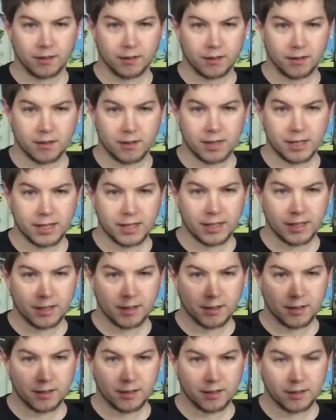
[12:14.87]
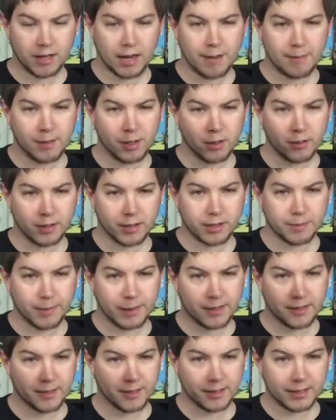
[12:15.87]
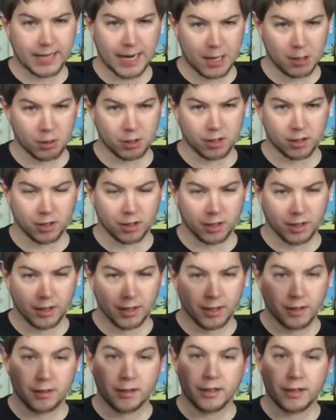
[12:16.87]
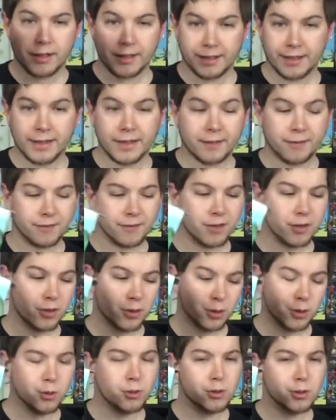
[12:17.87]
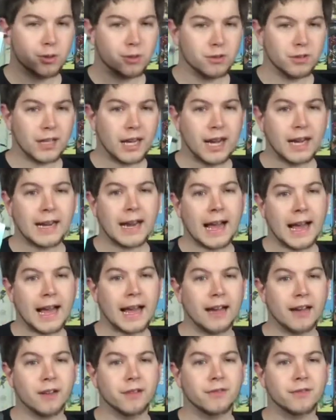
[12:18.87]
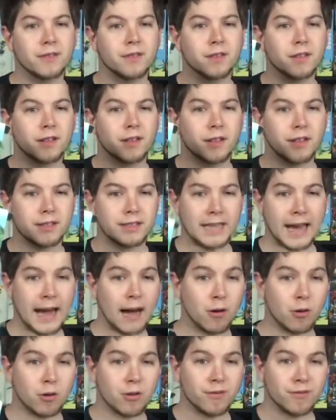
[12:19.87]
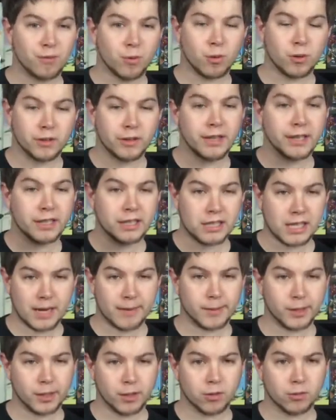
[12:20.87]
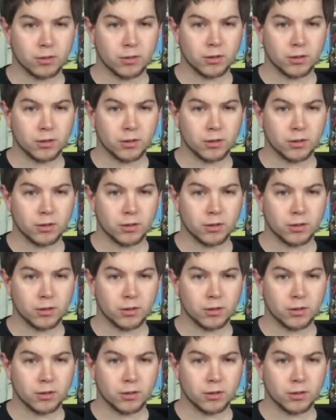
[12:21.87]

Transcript: the domino dispensing tower. If you do not have a tower for Kingdomino,